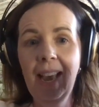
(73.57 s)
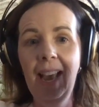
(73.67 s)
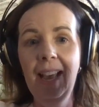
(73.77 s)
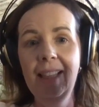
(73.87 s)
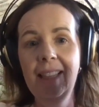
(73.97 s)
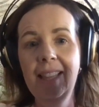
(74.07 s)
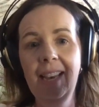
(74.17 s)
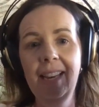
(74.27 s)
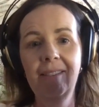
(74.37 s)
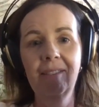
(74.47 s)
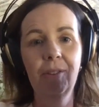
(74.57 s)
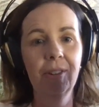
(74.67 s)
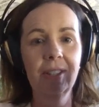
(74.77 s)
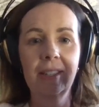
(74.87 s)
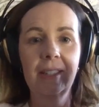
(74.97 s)
And then, of
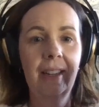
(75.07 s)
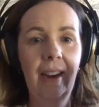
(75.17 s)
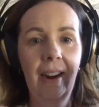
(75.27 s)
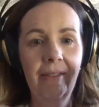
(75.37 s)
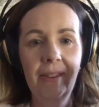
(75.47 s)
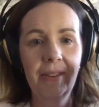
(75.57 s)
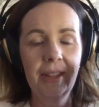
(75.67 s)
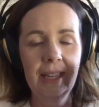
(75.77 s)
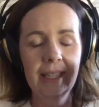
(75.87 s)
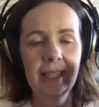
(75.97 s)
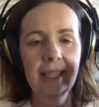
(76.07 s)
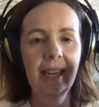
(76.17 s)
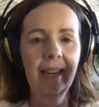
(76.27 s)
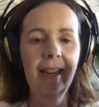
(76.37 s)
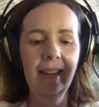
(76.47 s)
course, our favorite things
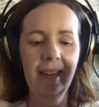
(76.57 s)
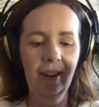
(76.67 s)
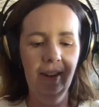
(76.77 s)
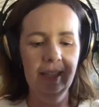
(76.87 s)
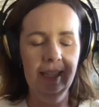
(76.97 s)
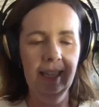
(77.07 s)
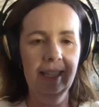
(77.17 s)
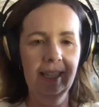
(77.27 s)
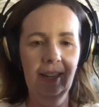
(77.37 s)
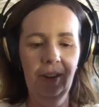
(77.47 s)
here on this list.